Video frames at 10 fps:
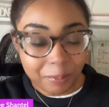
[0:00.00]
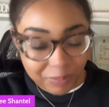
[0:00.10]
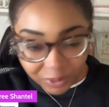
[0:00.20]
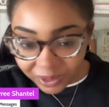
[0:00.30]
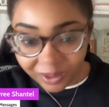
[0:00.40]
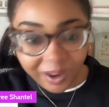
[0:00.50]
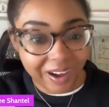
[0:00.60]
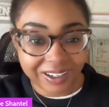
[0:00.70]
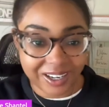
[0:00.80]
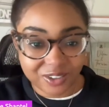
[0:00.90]
built their
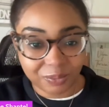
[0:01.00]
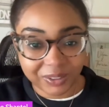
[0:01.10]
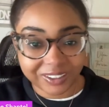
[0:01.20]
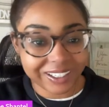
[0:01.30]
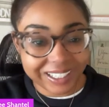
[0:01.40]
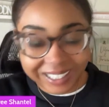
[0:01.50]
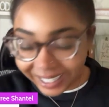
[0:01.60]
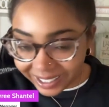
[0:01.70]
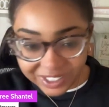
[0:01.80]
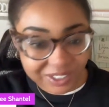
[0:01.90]
audience from there,
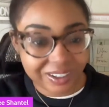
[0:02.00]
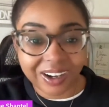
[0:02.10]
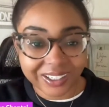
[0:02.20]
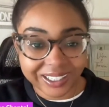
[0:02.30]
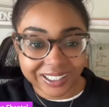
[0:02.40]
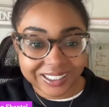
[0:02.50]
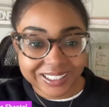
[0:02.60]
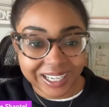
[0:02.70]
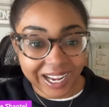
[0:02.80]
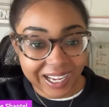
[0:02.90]
engaged their audience,